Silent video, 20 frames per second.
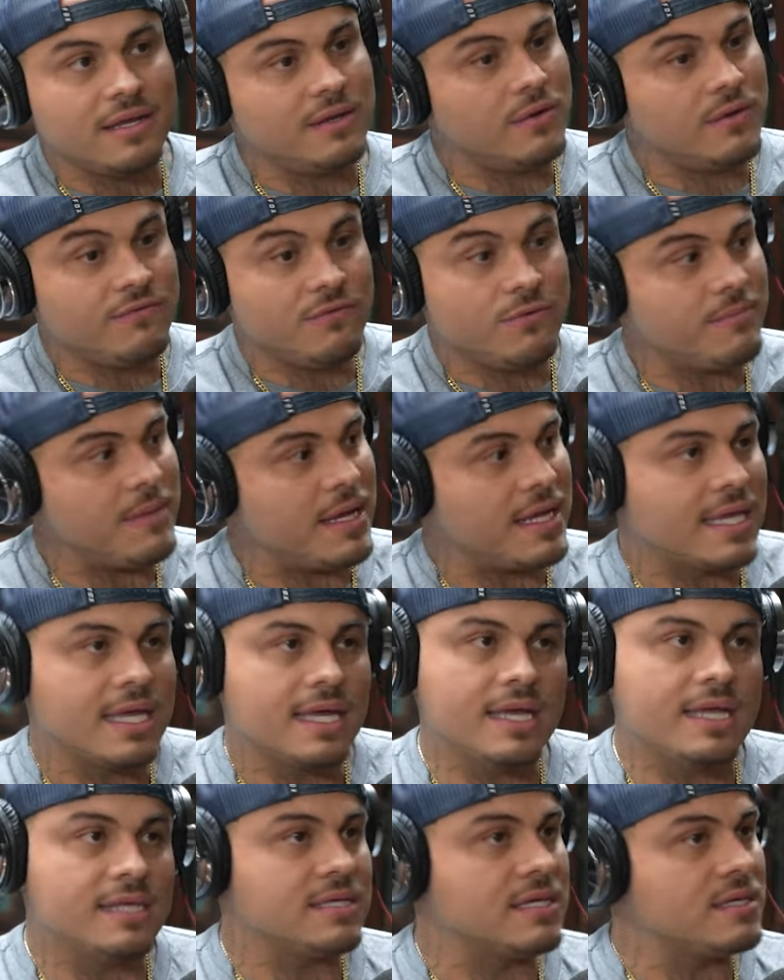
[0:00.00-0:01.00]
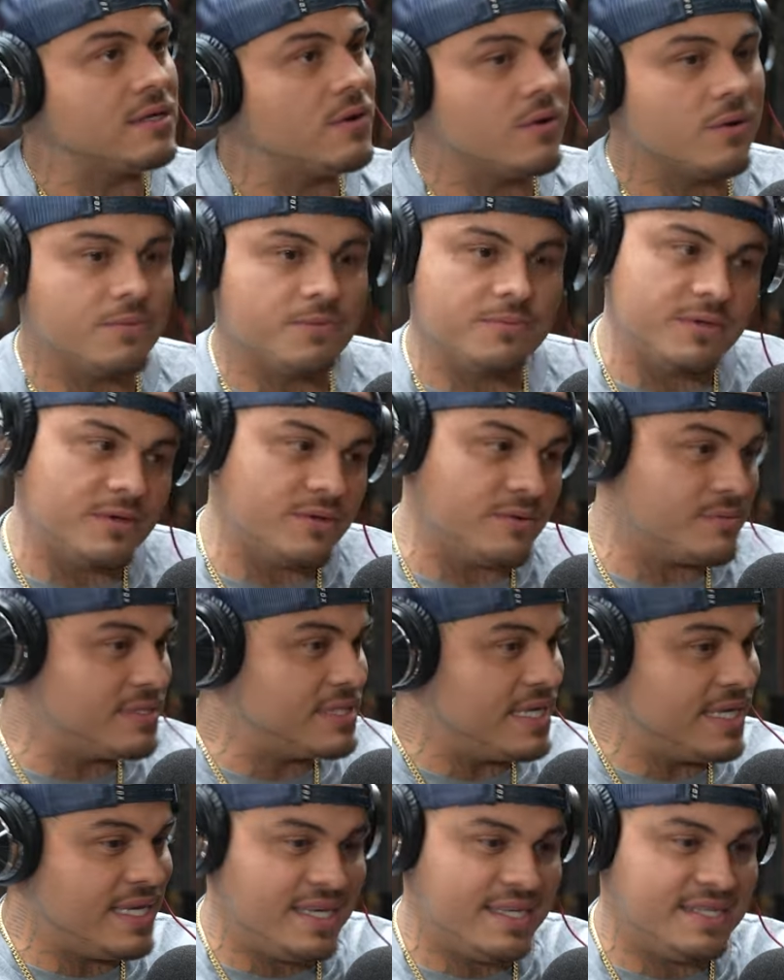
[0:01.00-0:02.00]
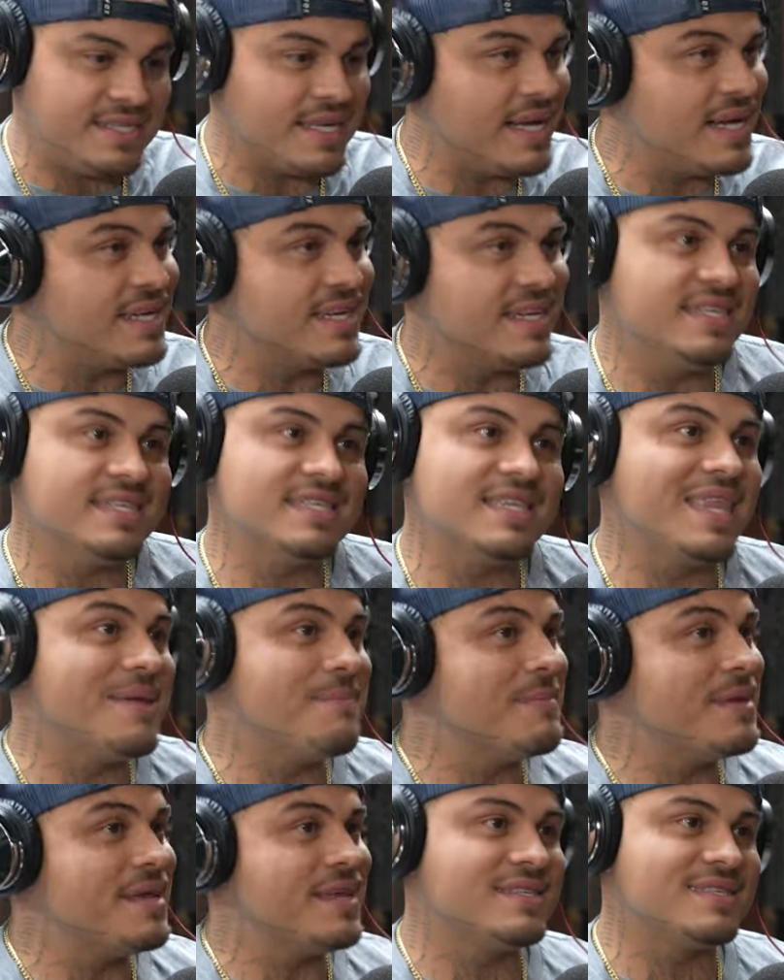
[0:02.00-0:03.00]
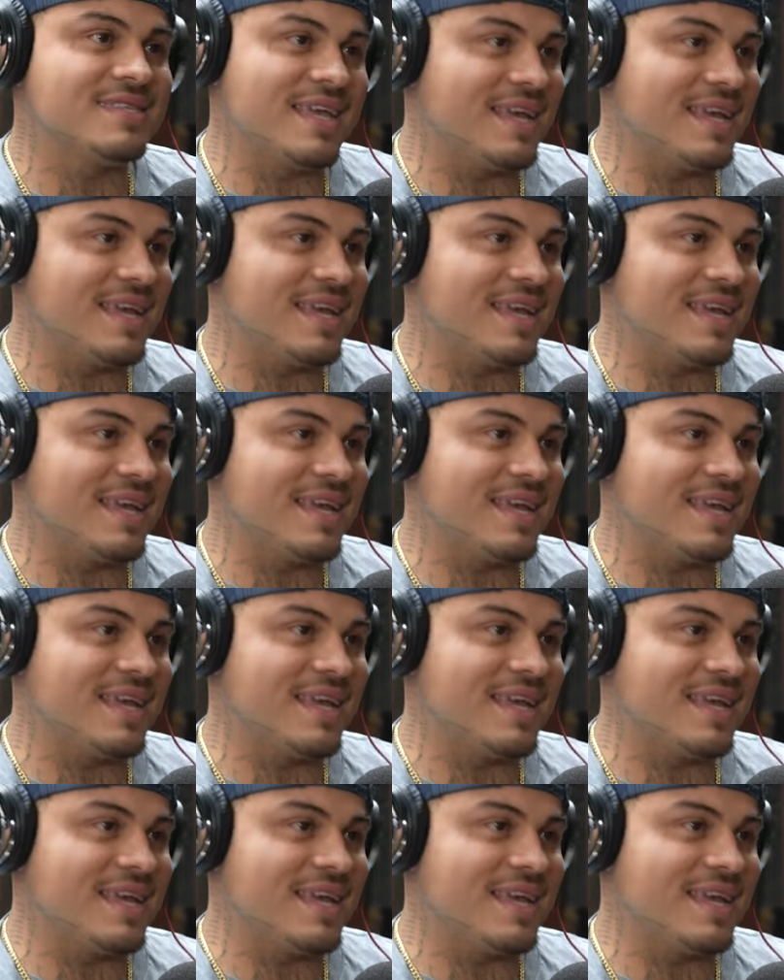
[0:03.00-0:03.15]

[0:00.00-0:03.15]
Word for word: You know, even with my kids, like no, you know, teas, honeys, lemons.